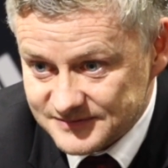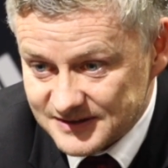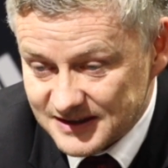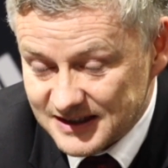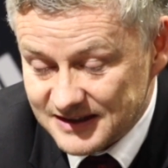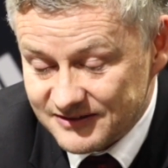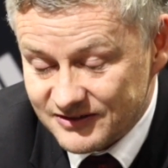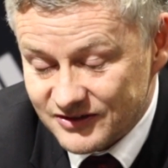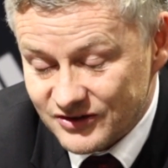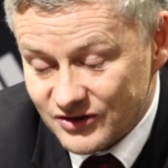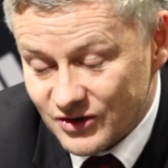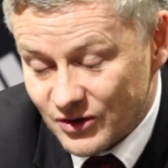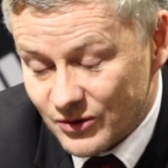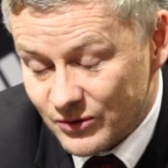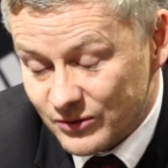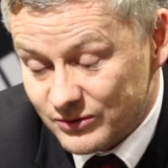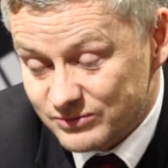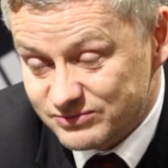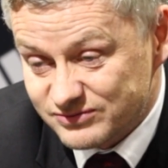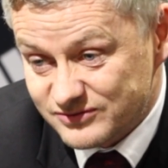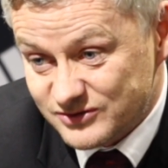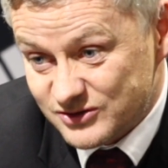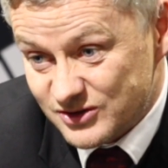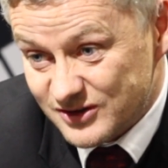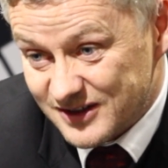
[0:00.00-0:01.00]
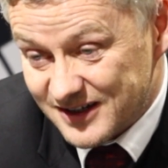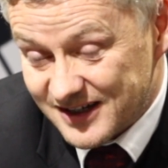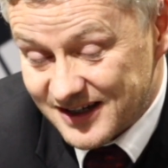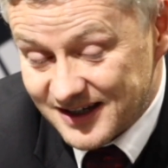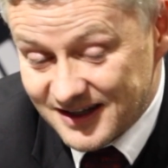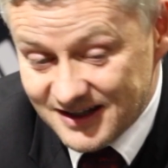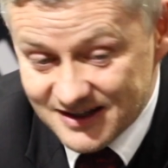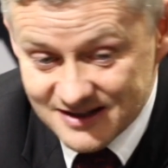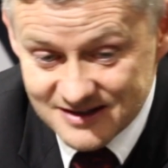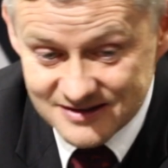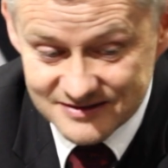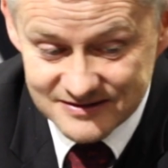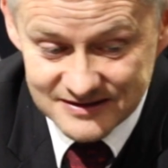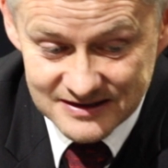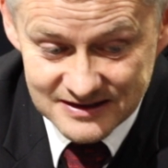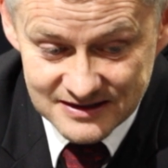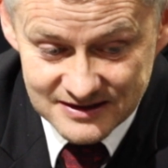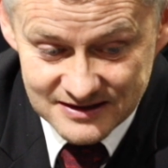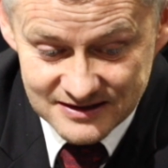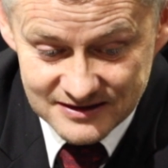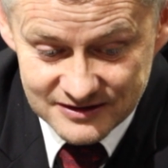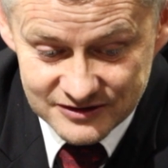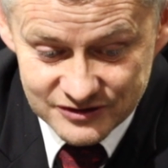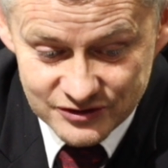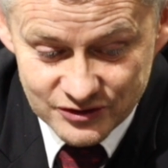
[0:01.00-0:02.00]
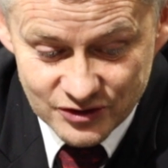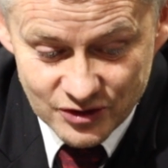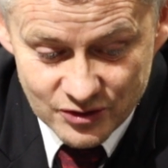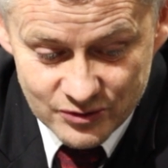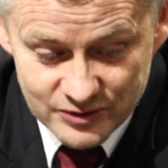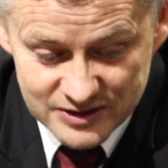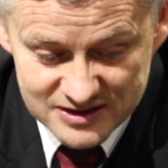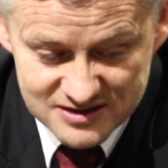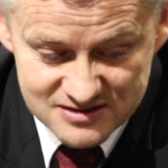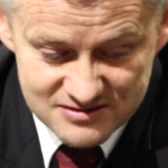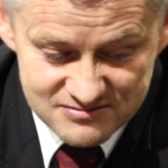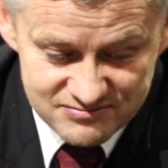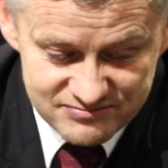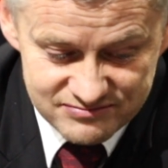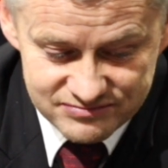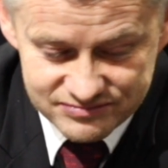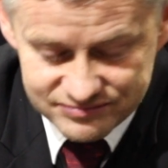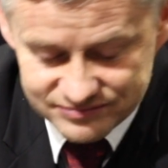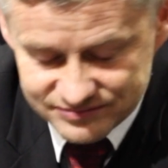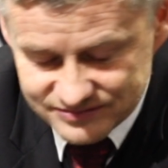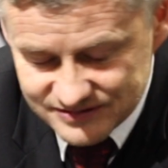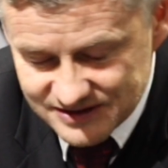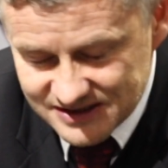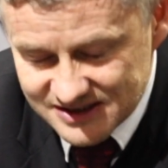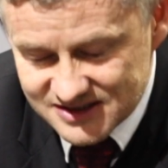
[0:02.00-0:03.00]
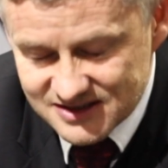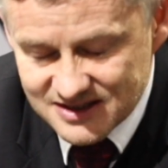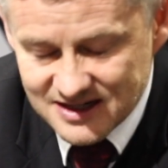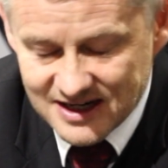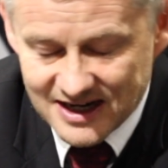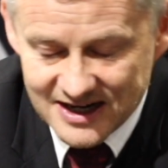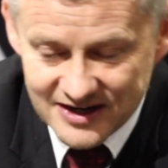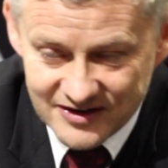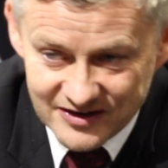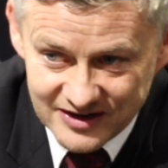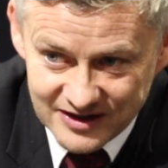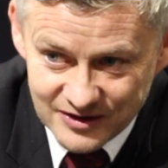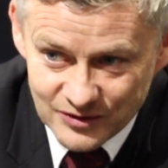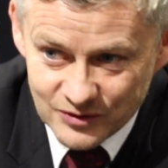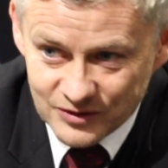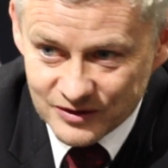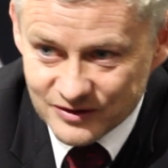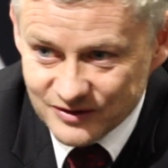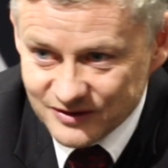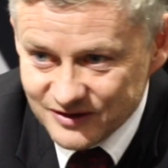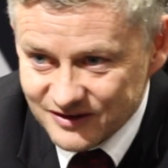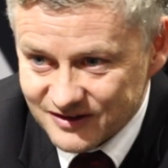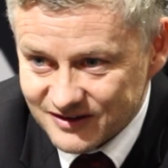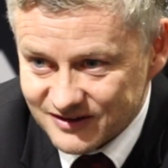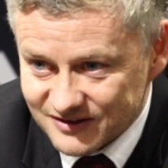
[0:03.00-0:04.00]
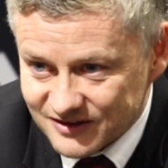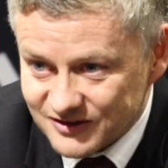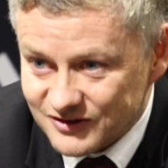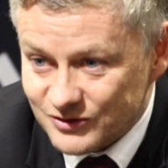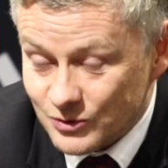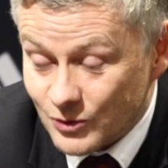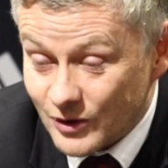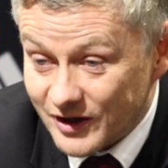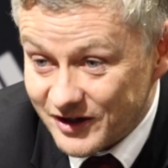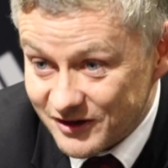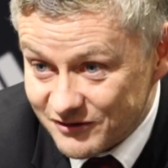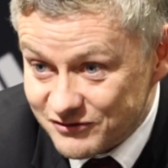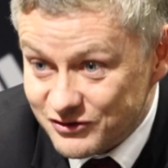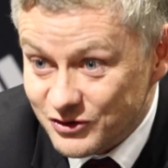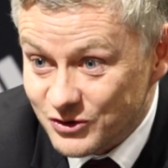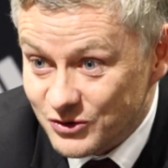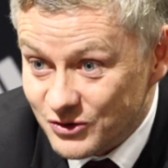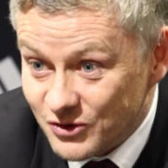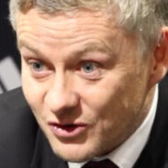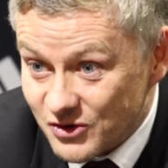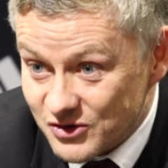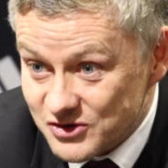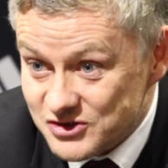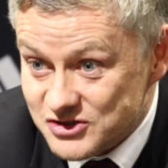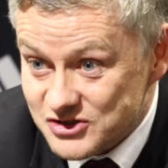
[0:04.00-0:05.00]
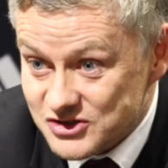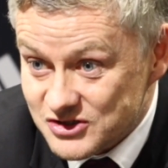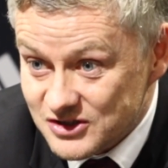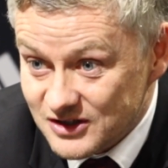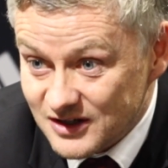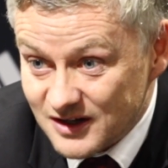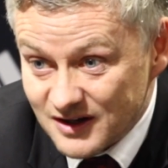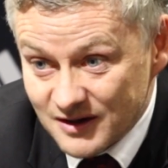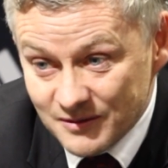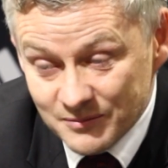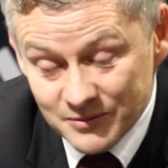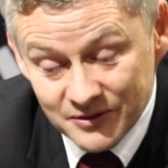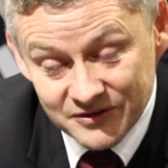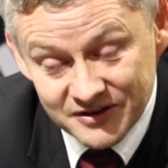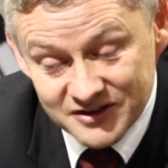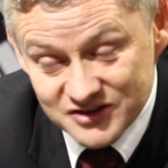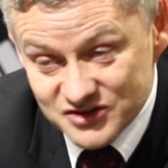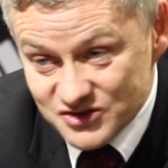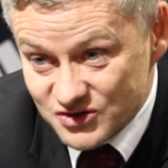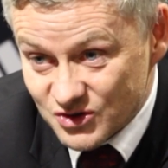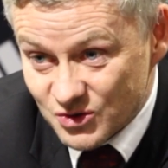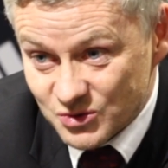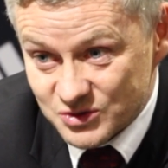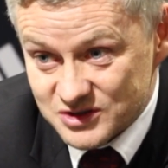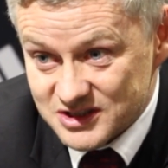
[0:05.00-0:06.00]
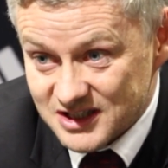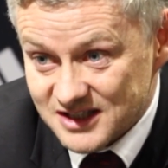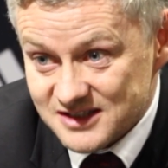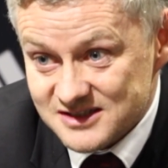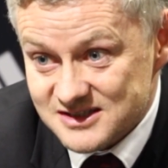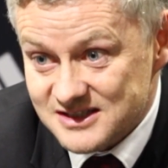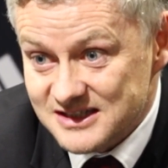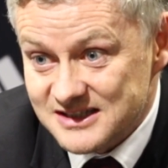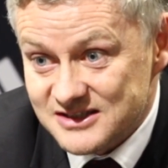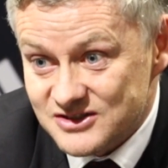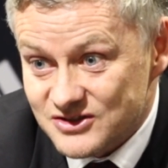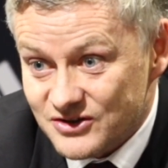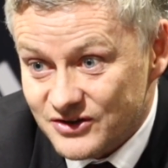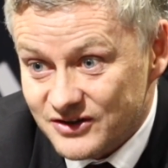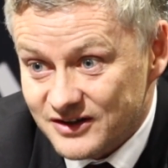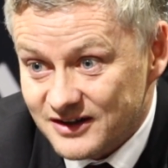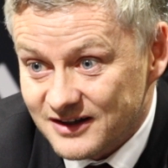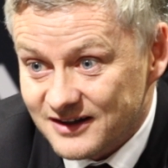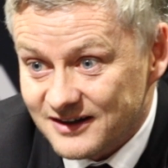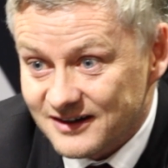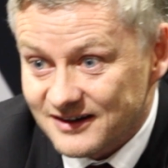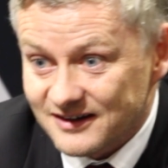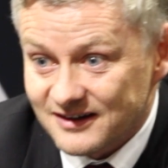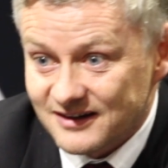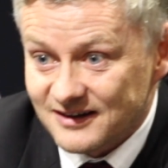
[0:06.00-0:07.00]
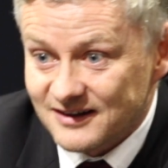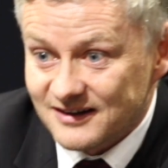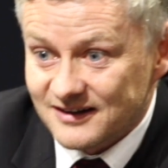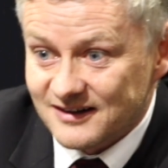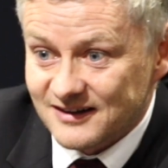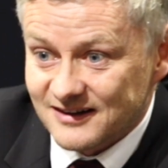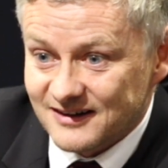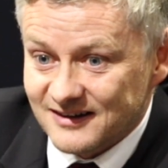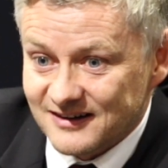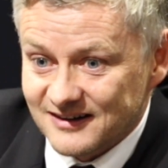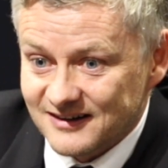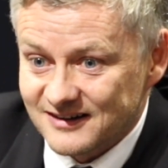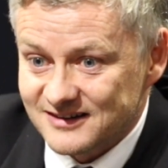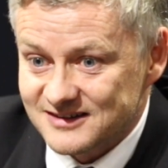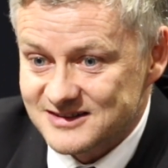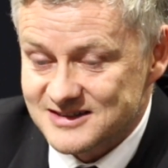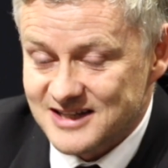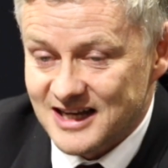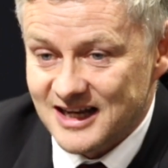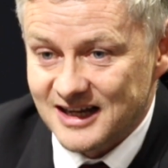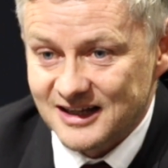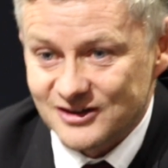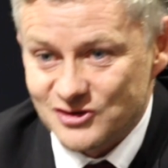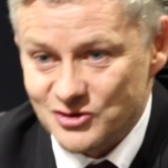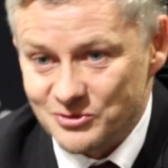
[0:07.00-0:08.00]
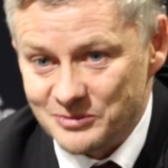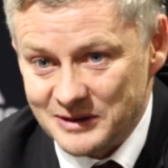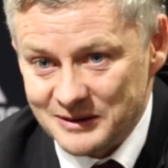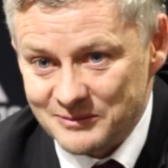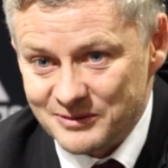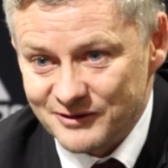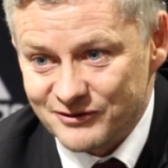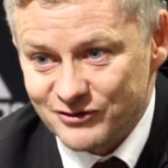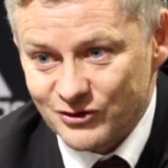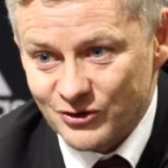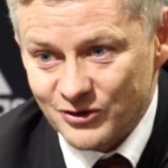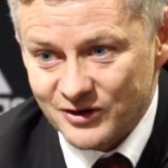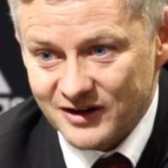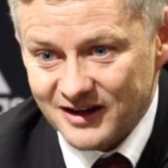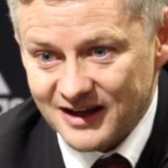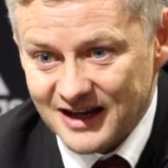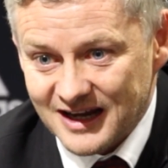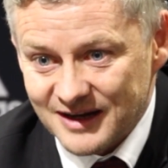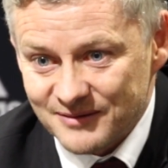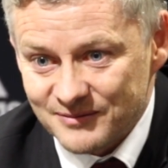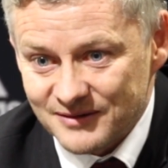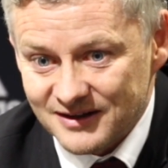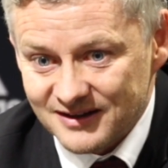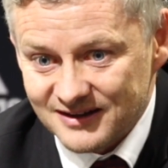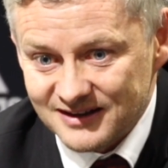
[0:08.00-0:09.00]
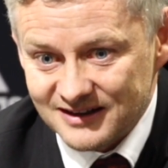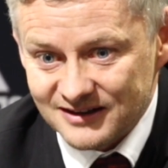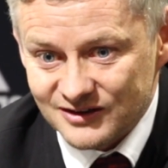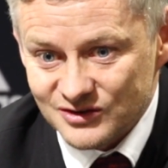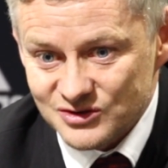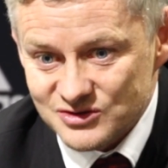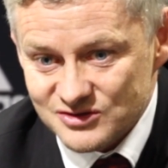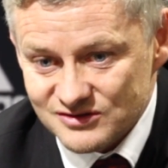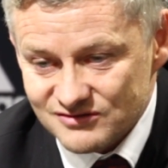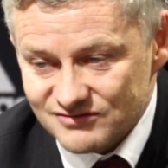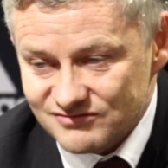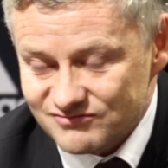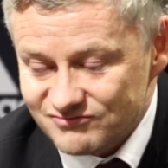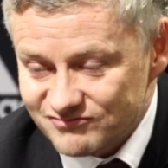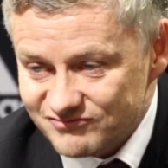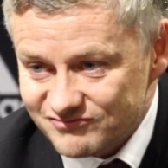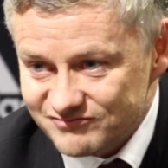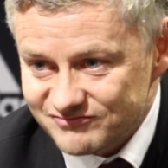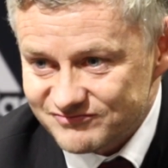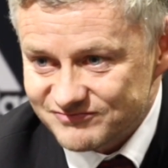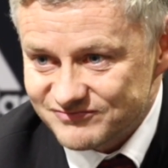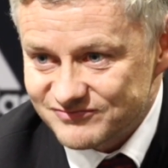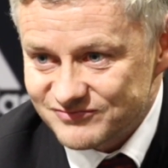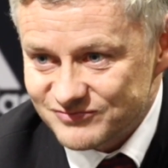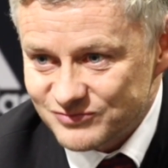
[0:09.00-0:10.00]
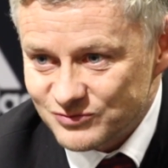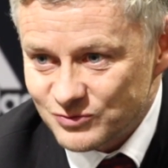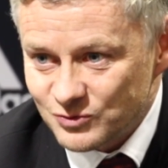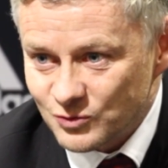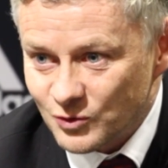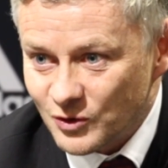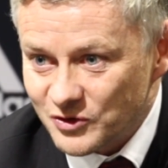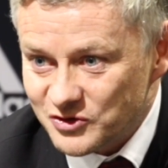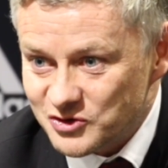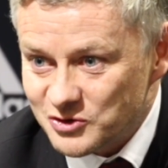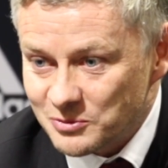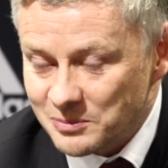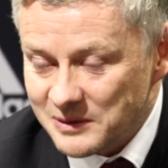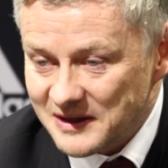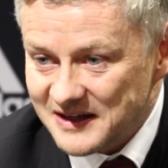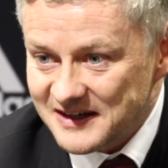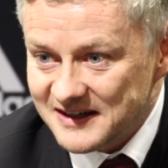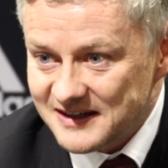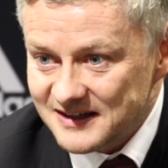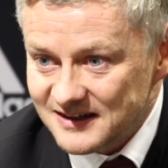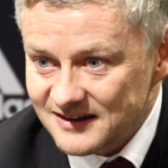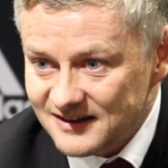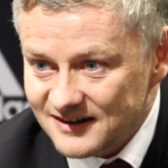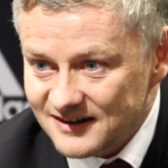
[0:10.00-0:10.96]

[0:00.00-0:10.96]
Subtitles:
even though today, you know, he's carrying quite a few knocks, but there's no chance he's going to say to me before the game that he doesn't want to play.